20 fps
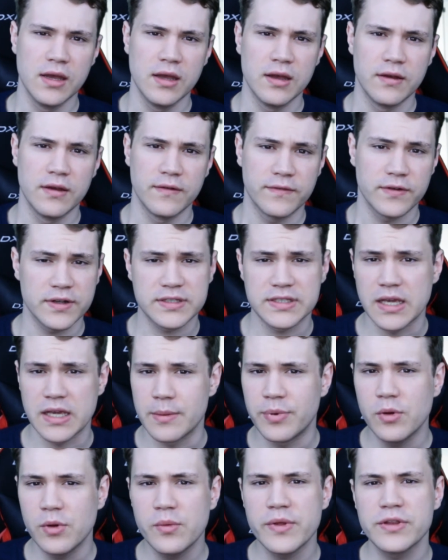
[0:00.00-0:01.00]
For
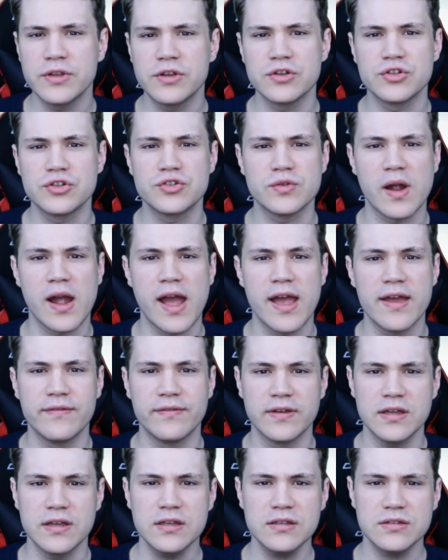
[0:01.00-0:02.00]
example, when you're
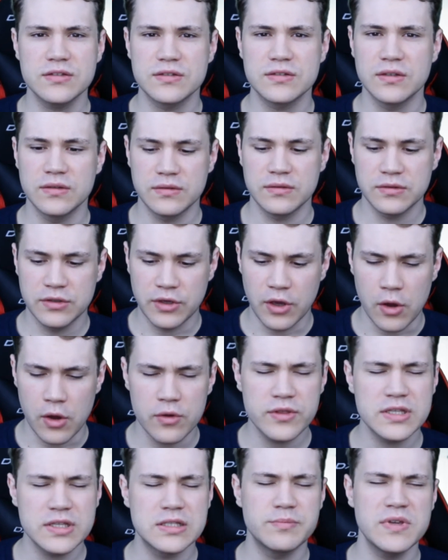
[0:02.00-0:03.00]
driving, go
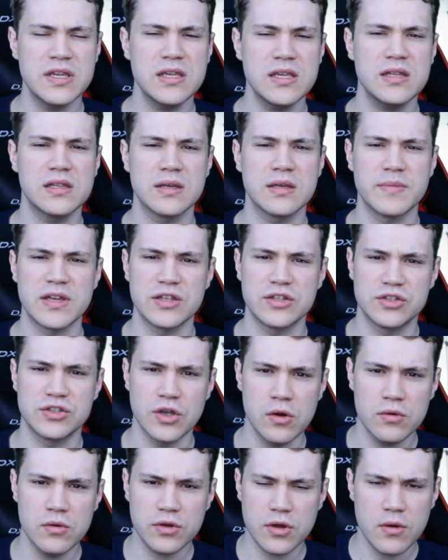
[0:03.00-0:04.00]
the speed limit.
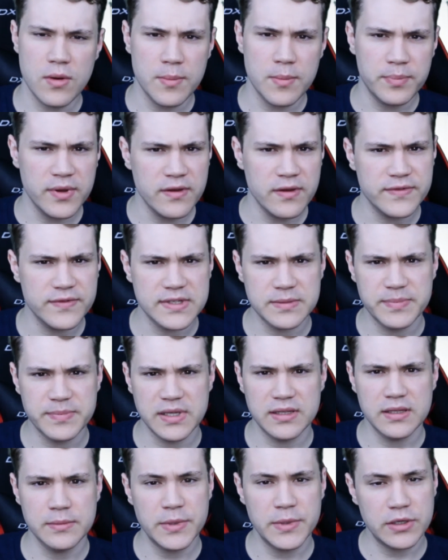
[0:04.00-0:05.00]
Don't go above the
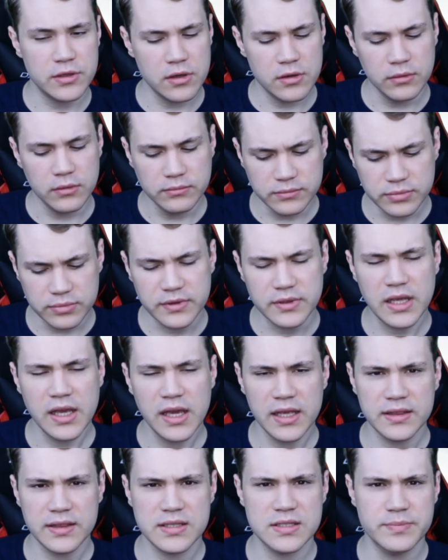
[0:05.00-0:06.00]
speed limit, go
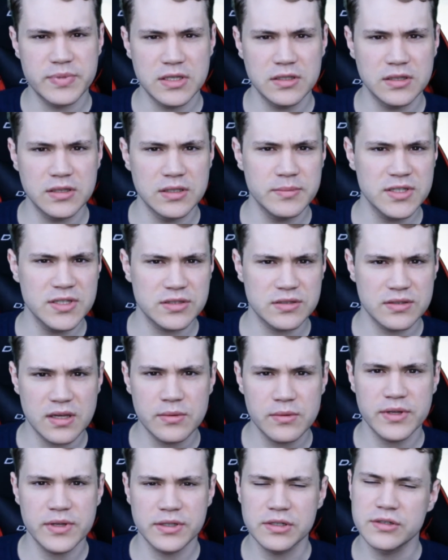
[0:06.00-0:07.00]
at the speed limit, so that
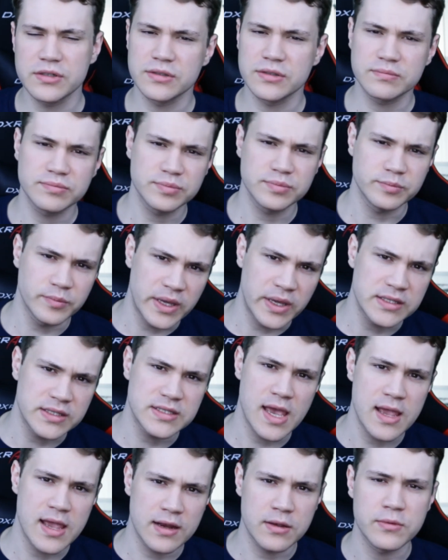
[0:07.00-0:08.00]
way you're
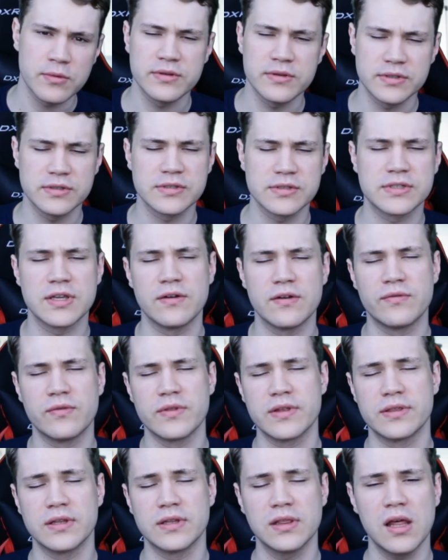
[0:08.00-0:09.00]
maintaining with yourself
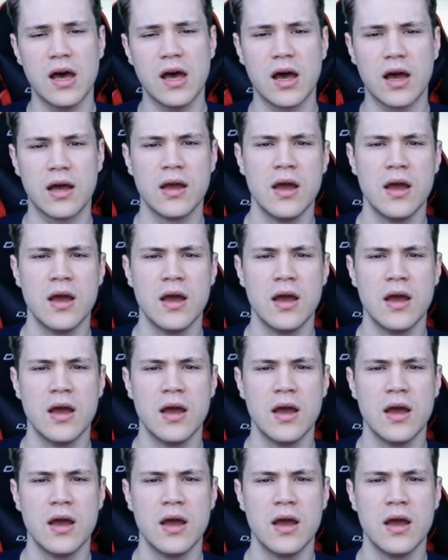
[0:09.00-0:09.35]
within the law.